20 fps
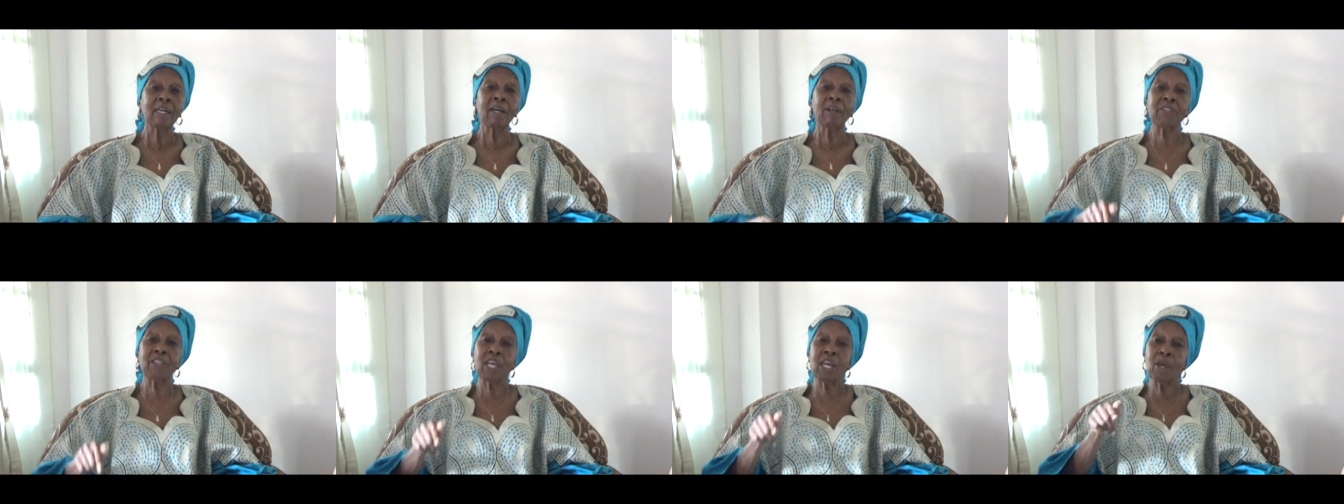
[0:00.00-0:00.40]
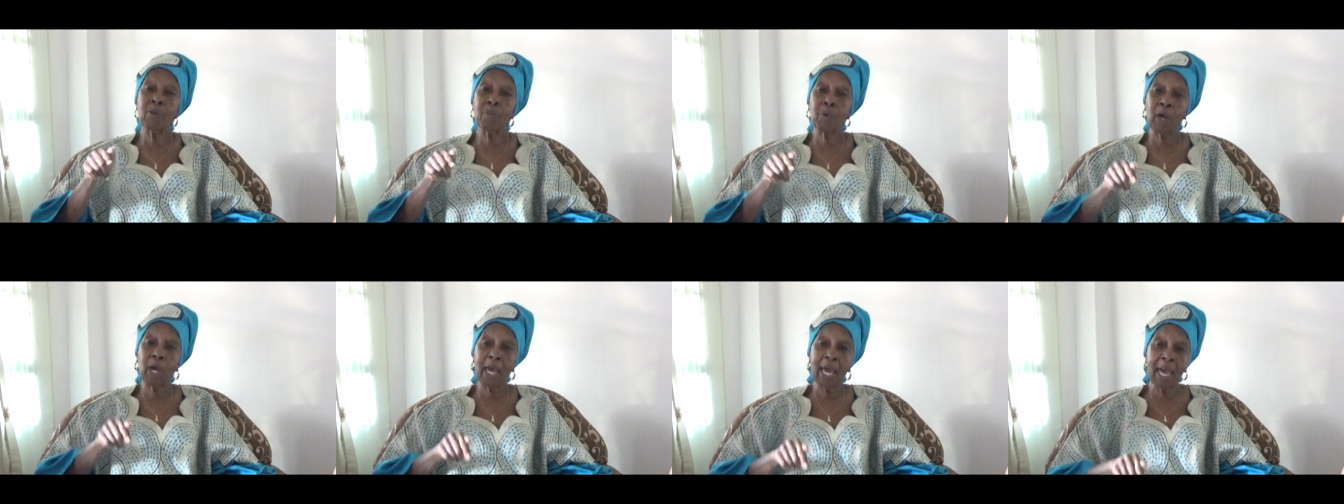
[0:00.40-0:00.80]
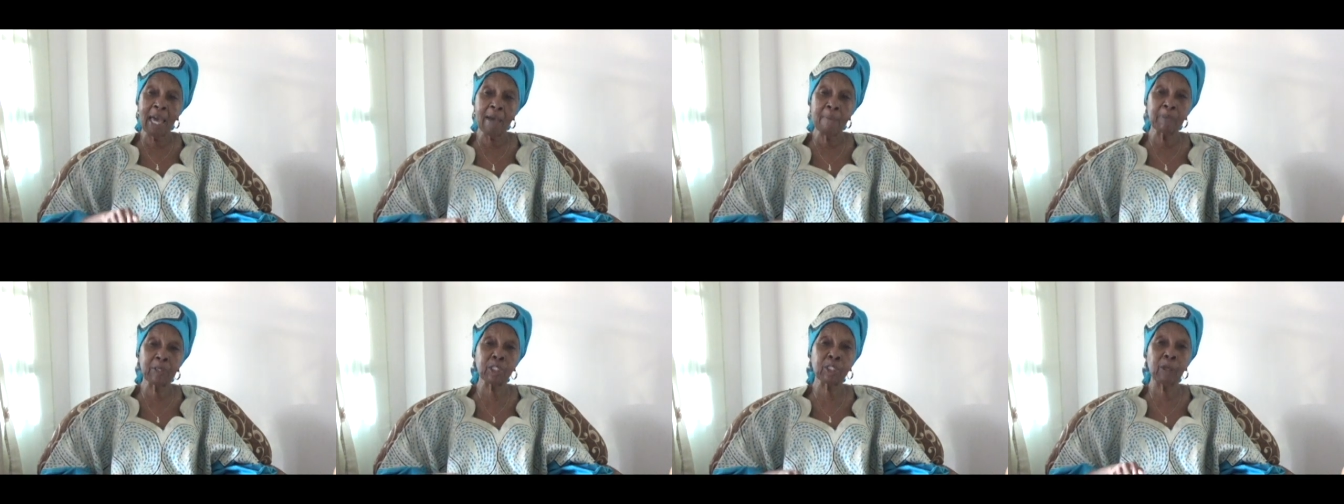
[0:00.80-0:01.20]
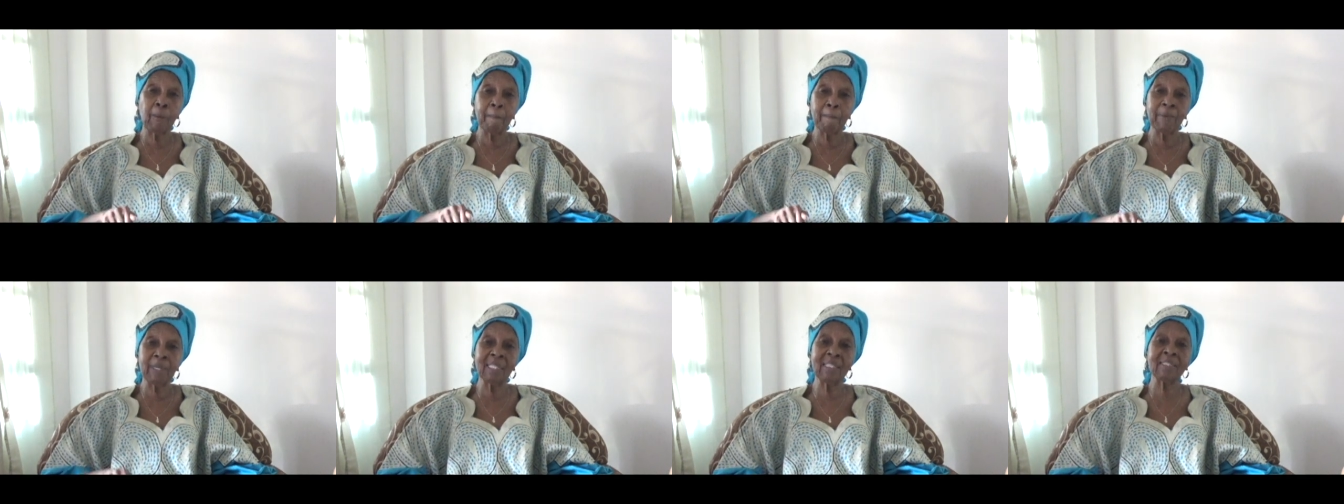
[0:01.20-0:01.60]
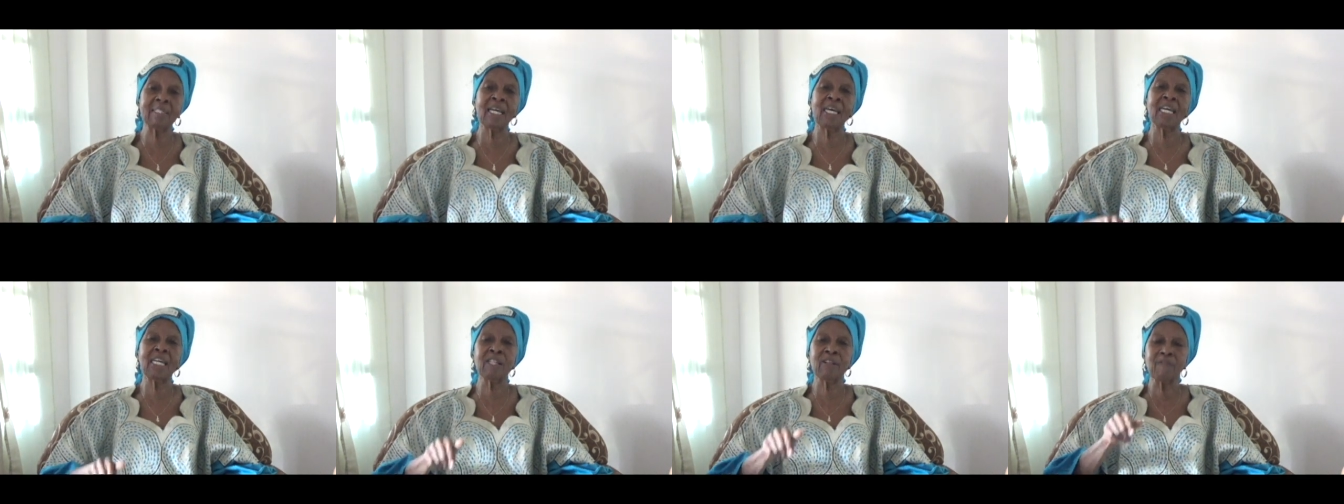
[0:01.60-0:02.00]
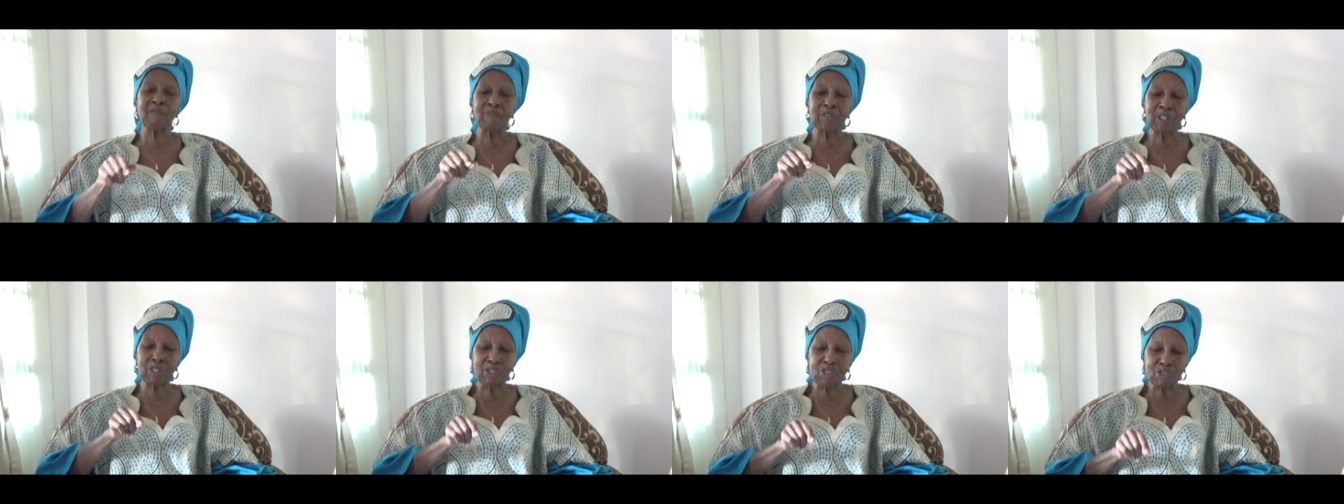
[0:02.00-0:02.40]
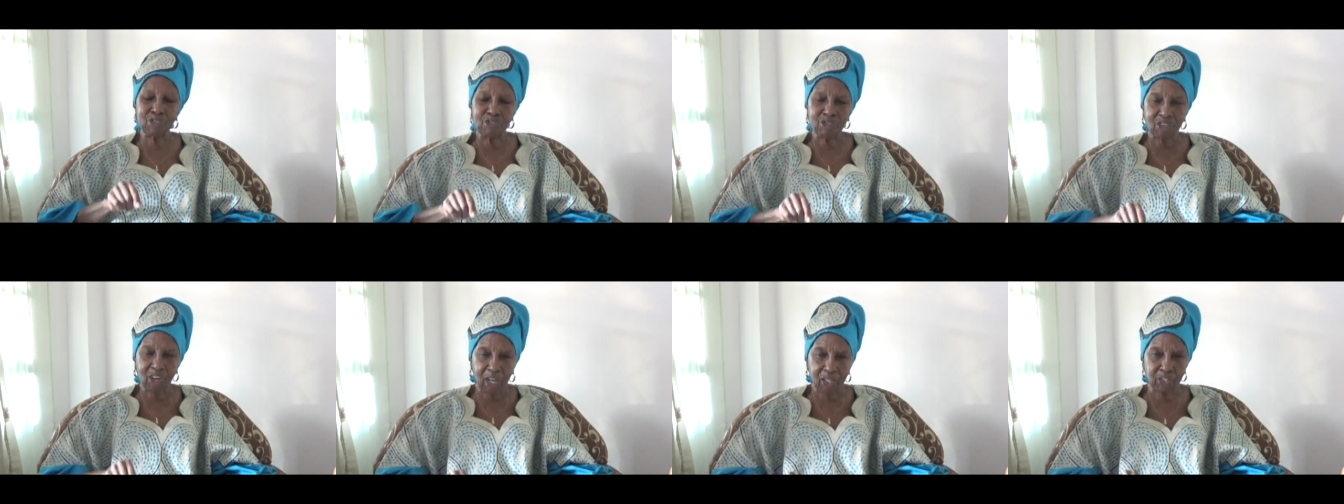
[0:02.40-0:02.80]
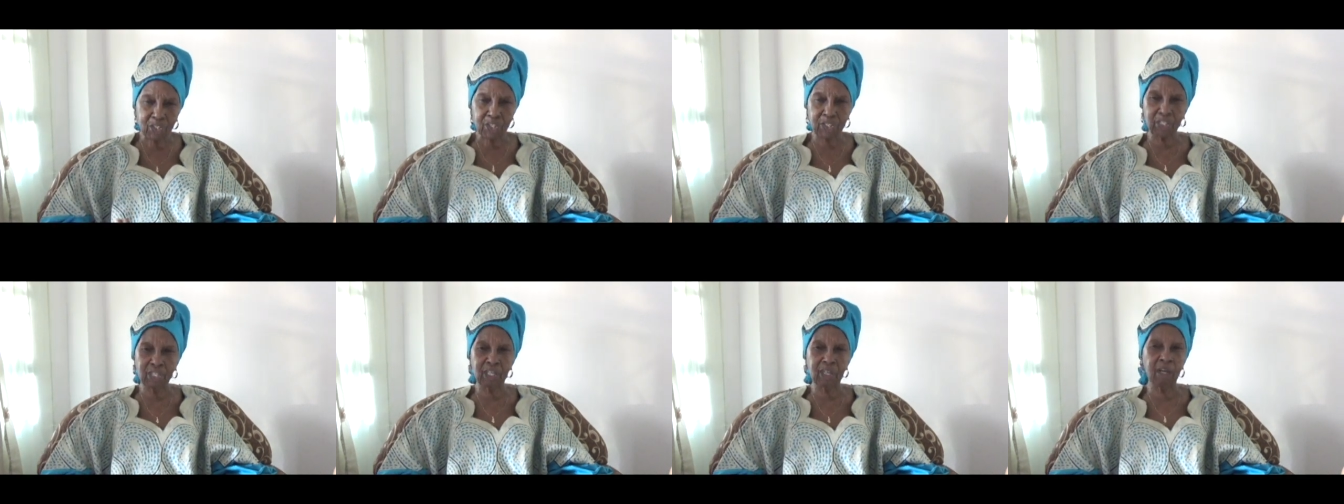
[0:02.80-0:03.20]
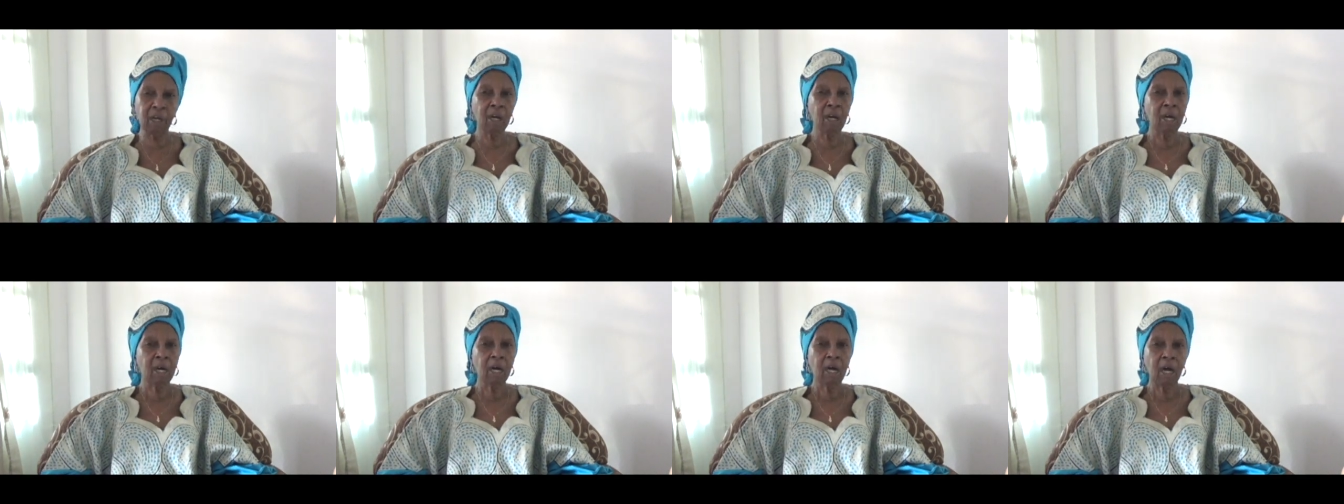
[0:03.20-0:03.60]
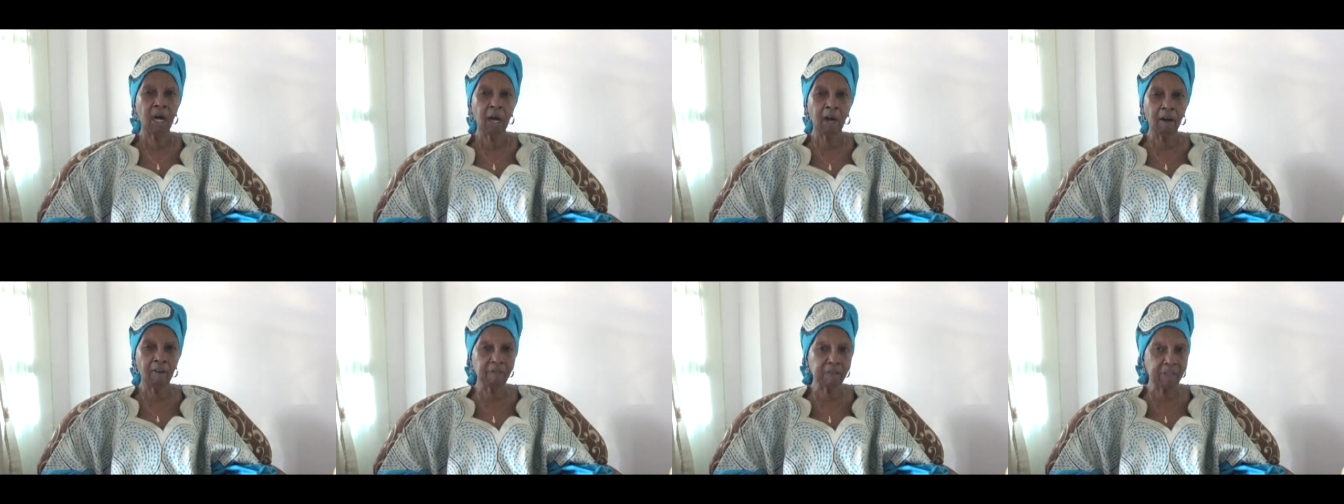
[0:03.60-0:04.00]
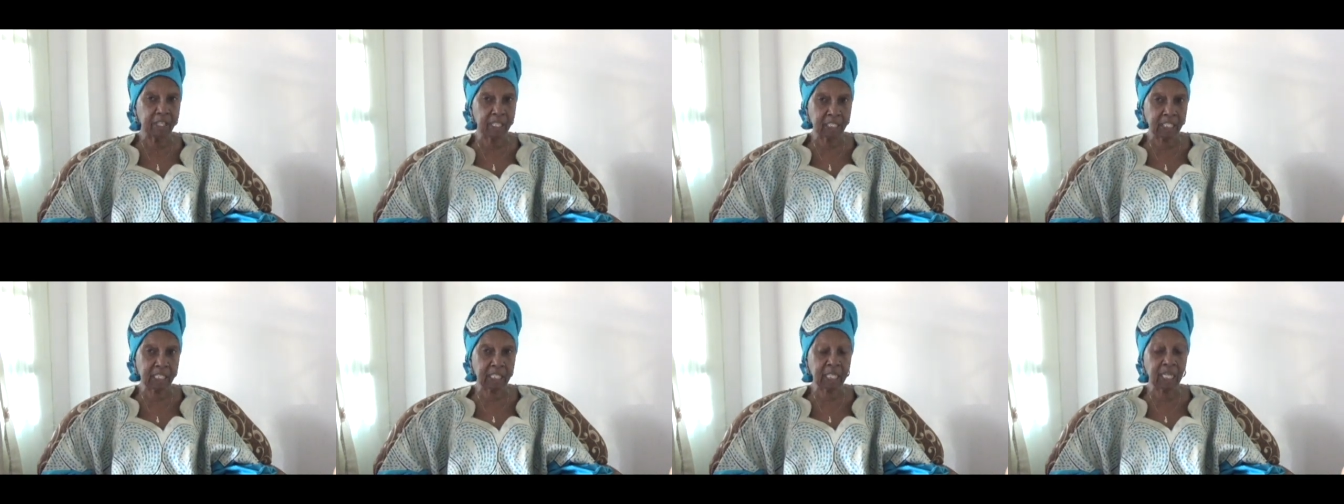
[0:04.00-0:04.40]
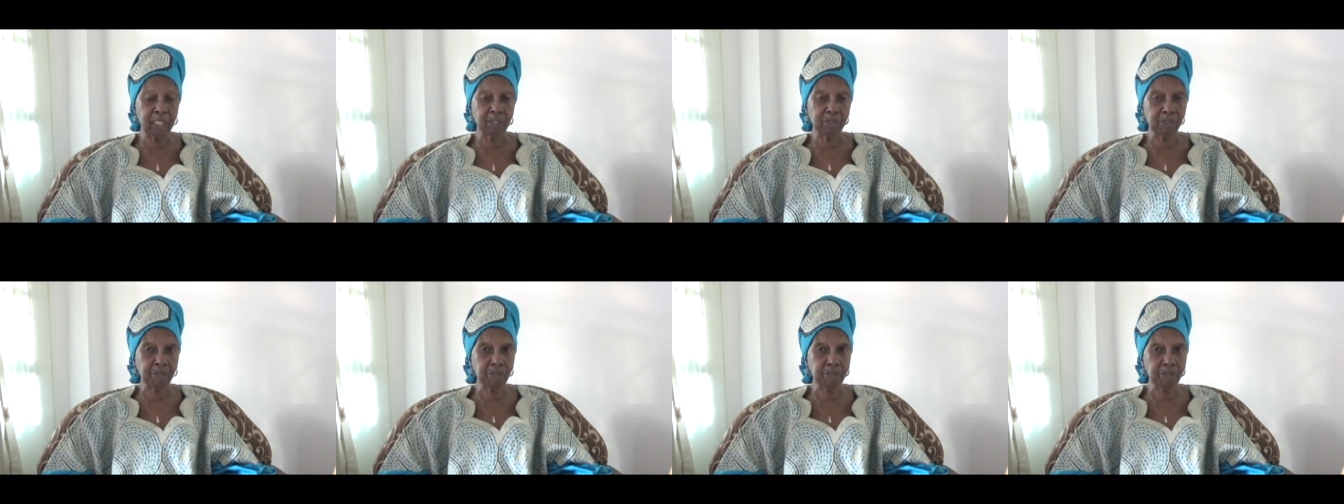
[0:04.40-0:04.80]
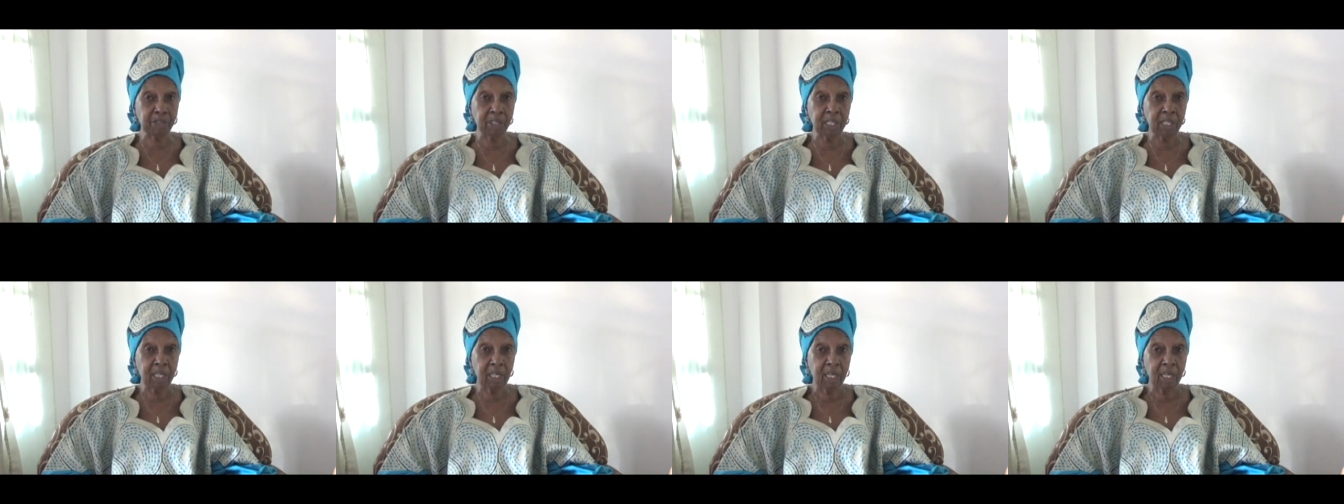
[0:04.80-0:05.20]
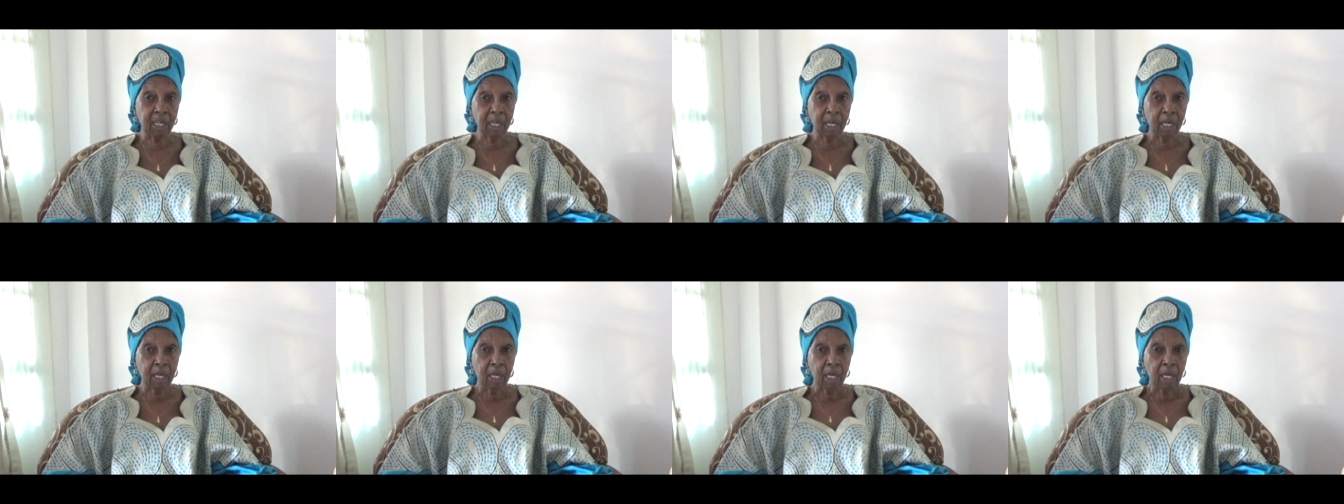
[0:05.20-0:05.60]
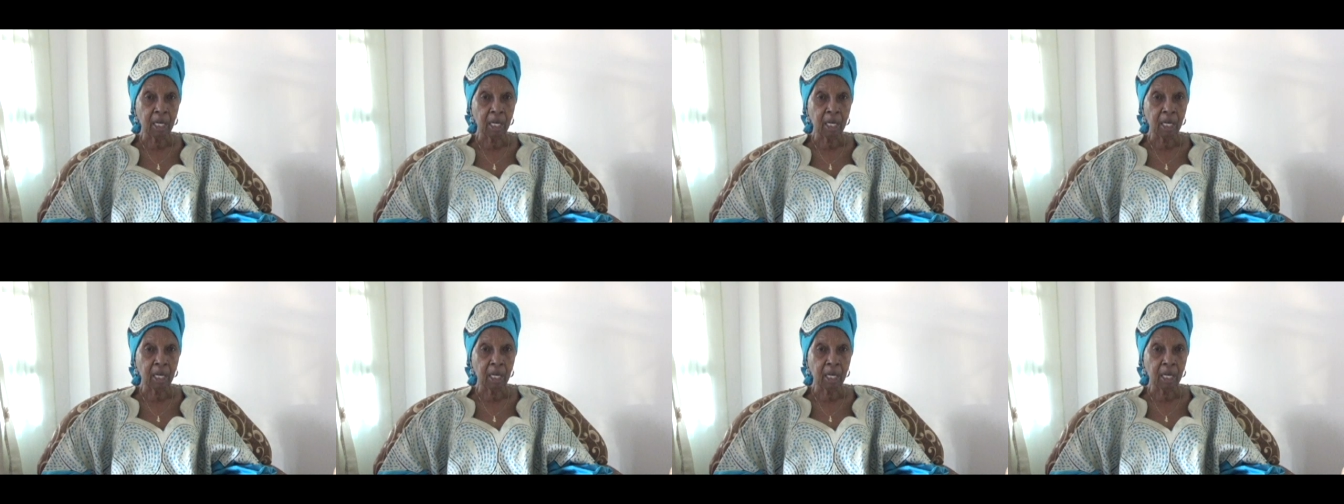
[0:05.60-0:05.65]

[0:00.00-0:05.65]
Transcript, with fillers: that, they were able to build the infrastructure of this country.